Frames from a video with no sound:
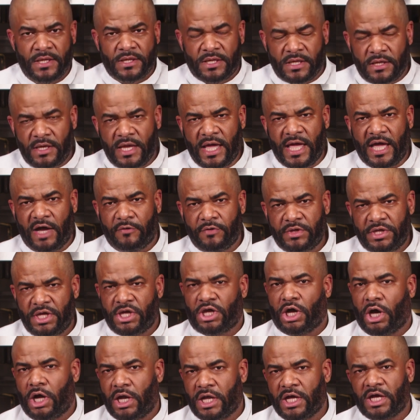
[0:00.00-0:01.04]
Then you have what they
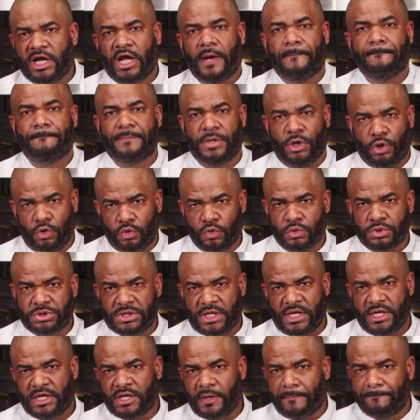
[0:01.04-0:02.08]
call a
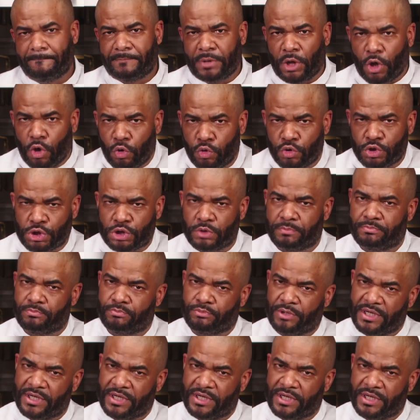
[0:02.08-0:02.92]
composure,